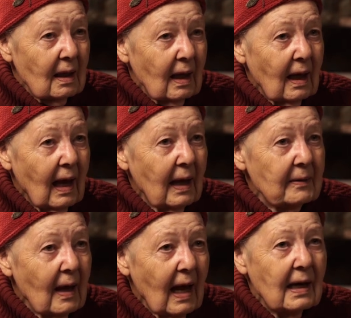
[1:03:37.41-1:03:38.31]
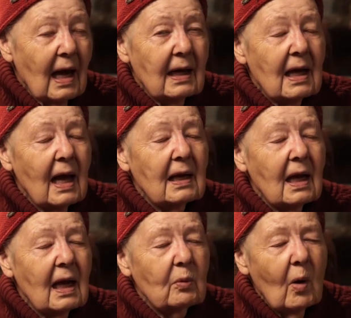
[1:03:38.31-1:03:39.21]
Well, and, and, and, and,
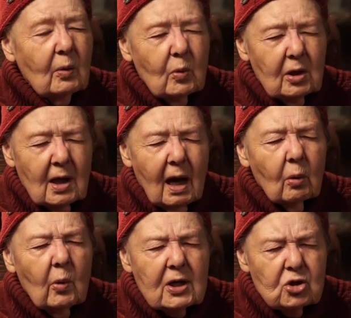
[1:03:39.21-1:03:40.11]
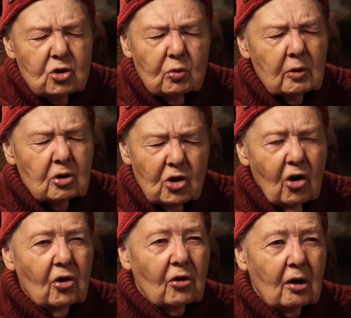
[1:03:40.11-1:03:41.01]
and one would not wish to
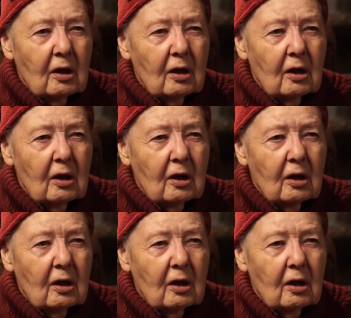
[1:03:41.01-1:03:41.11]
return